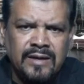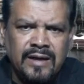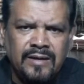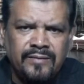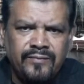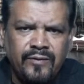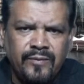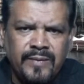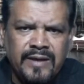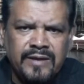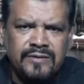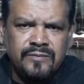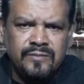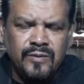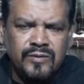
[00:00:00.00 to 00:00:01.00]
and for me
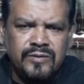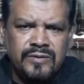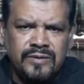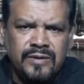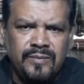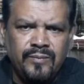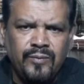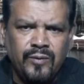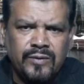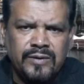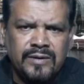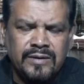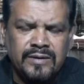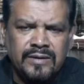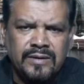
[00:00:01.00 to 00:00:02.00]
it's most
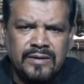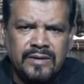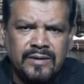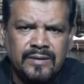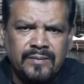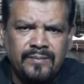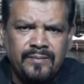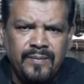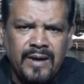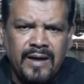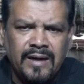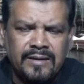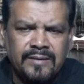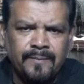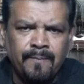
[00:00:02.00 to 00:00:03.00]
important
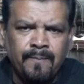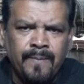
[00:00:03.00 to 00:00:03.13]
part.